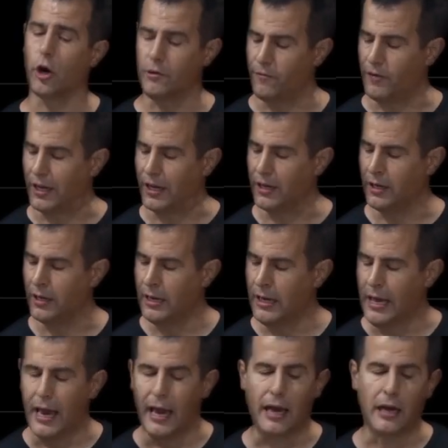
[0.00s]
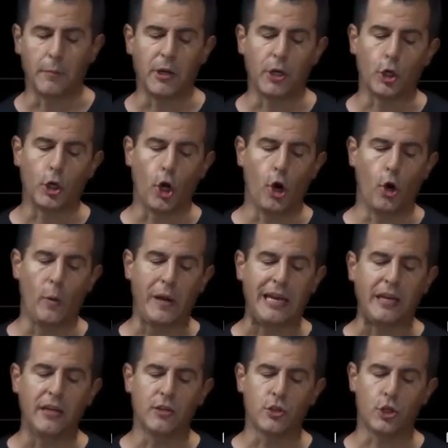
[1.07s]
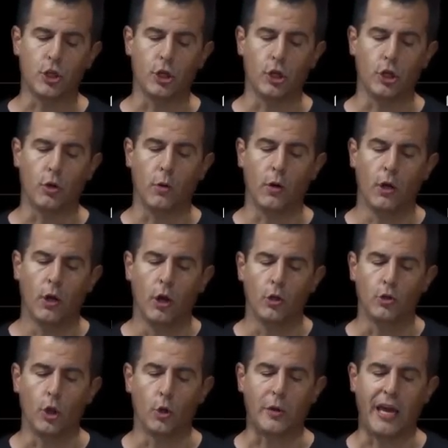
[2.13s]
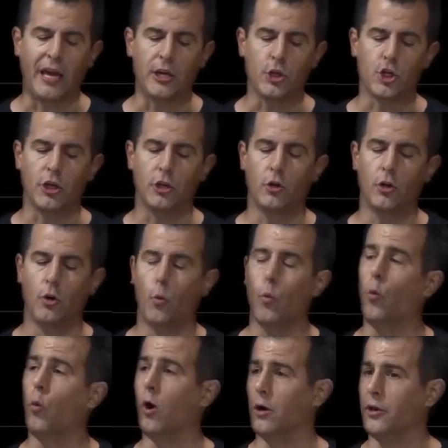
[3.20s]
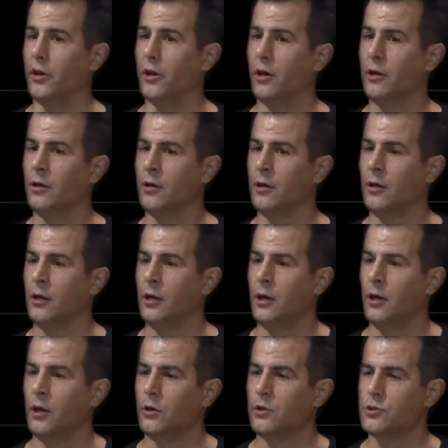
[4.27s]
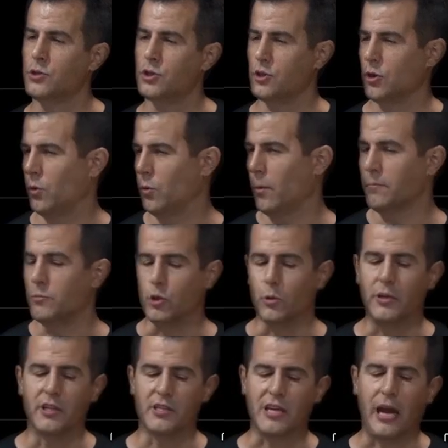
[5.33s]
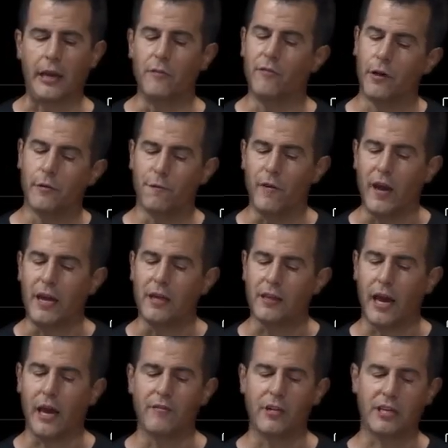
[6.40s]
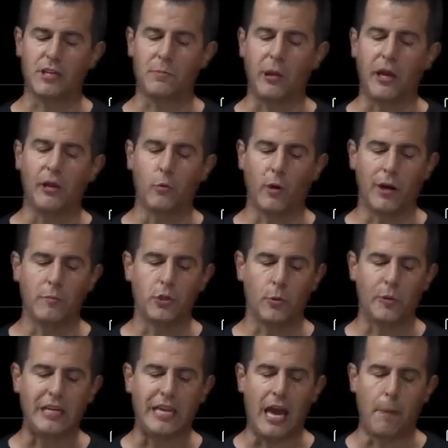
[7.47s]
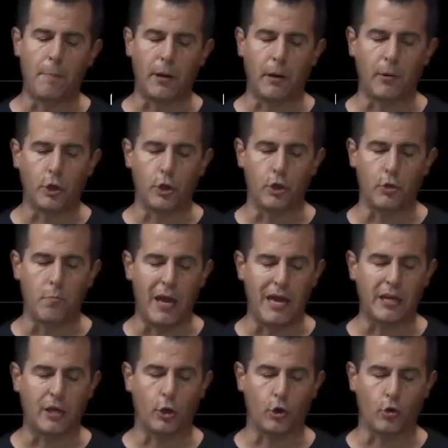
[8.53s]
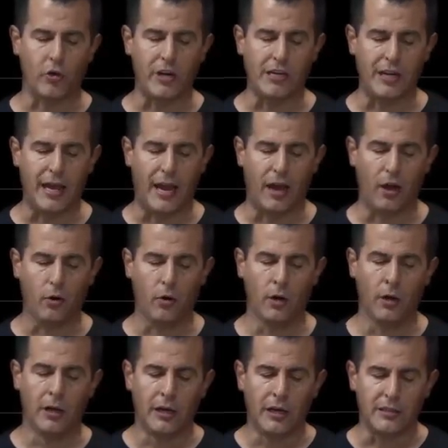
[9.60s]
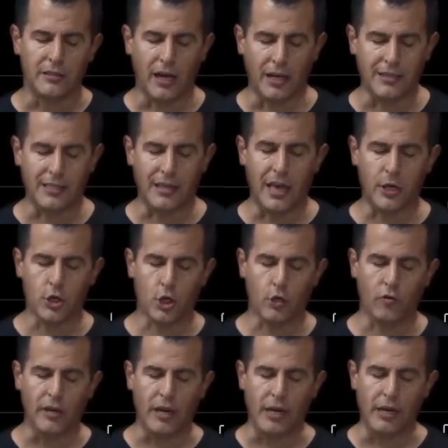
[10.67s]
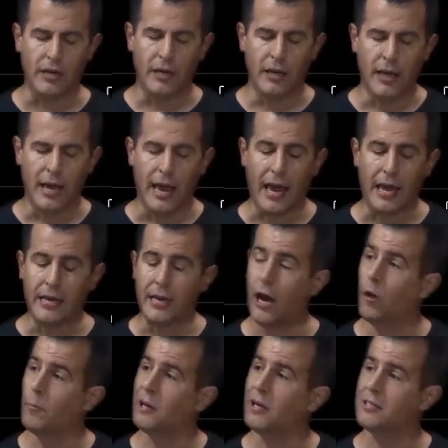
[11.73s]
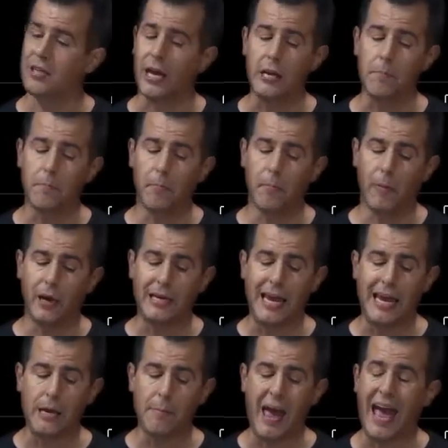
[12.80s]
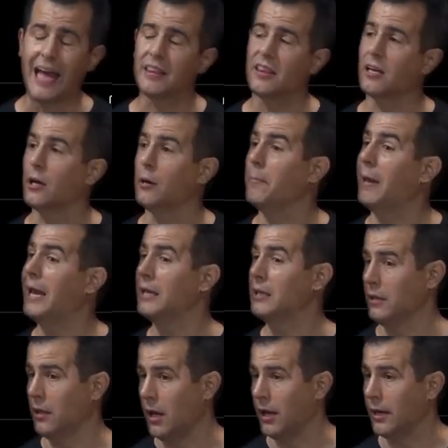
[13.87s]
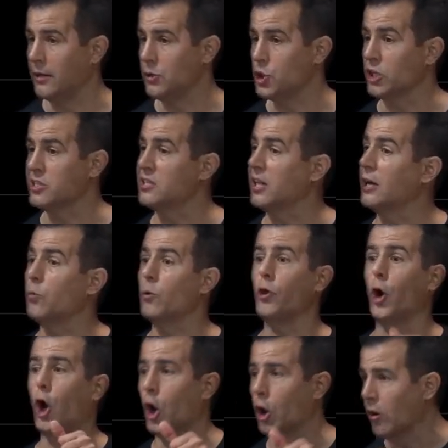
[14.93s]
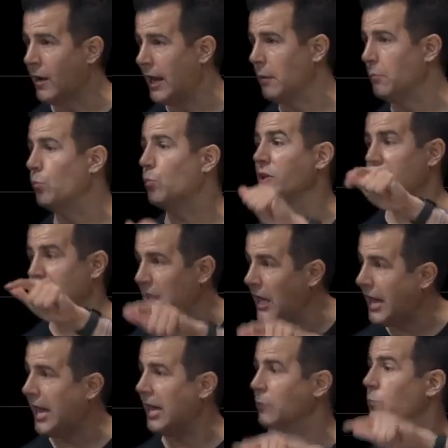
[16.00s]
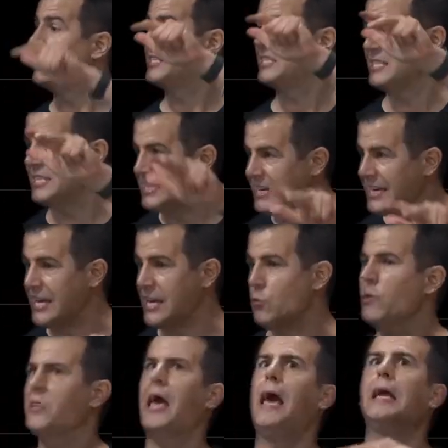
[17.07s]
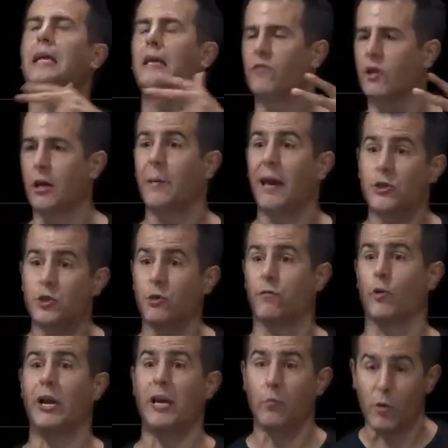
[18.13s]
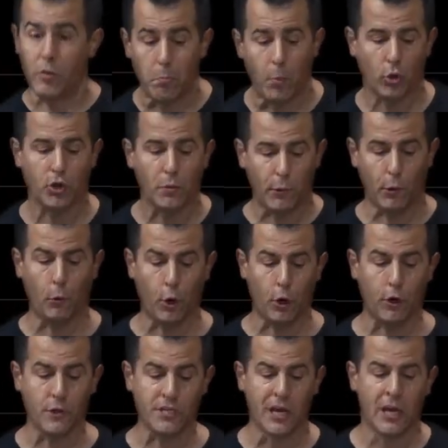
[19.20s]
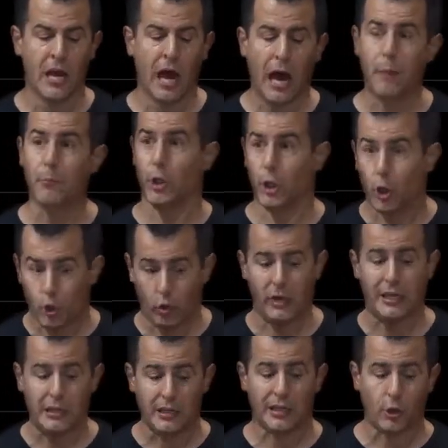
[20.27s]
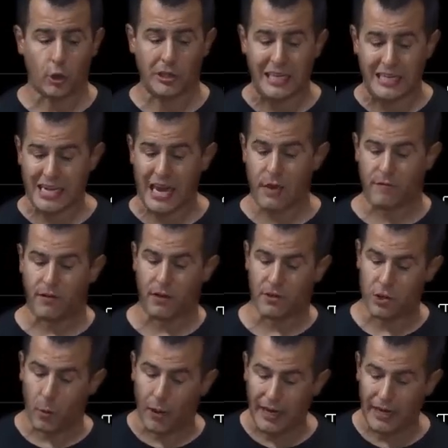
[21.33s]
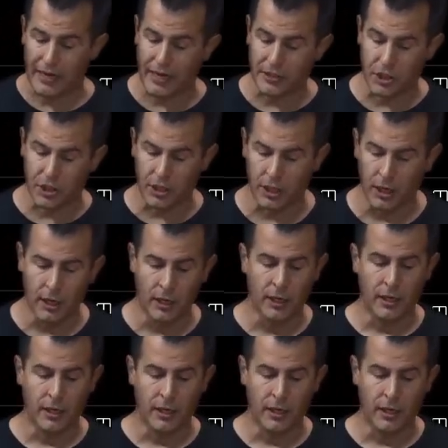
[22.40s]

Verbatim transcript: argv, and I'm going to go into location 1. So I'm doing this kind of on faith. I haven't explained what I'm doing yet, but I'm going to do make greet now, dot slash greet. And now I'm going to type my name at the command line, just like with rm, with clang, with cd, with any of the commands you've written with multiple words. I'm going to greet literally David. So I hit enter,